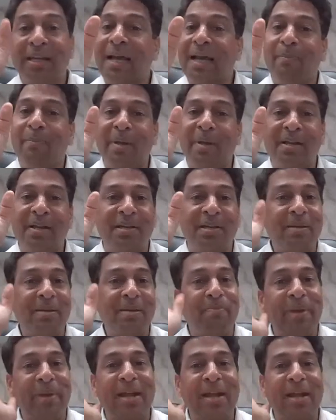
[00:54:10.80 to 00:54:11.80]

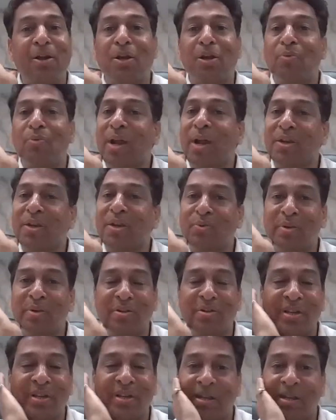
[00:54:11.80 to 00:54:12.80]
liability paid on
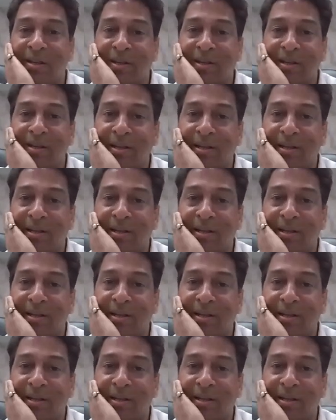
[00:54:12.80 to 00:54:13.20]
120.